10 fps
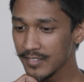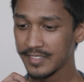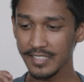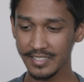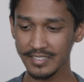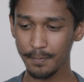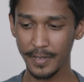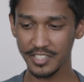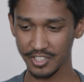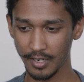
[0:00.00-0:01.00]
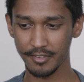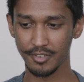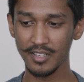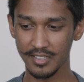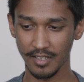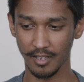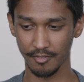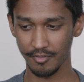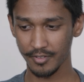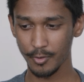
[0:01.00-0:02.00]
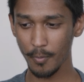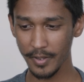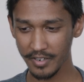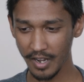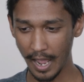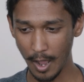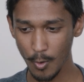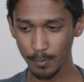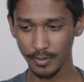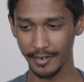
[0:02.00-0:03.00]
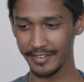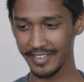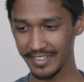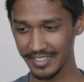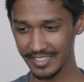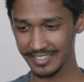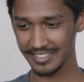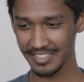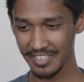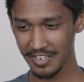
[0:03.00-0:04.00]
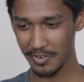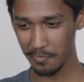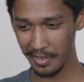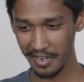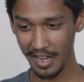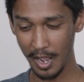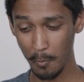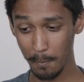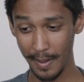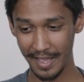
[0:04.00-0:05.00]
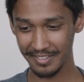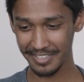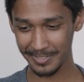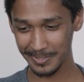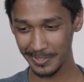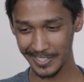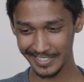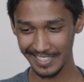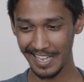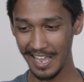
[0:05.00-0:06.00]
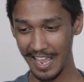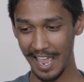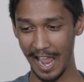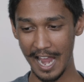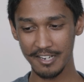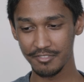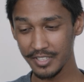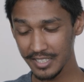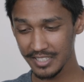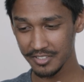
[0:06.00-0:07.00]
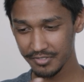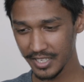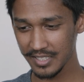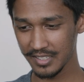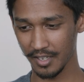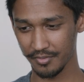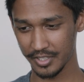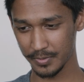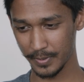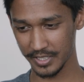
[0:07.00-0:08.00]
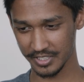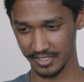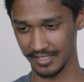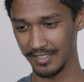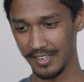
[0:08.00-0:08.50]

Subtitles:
This is a picture I really love. No matter how blurry it is, no matter how bad this looks, I really love this picture.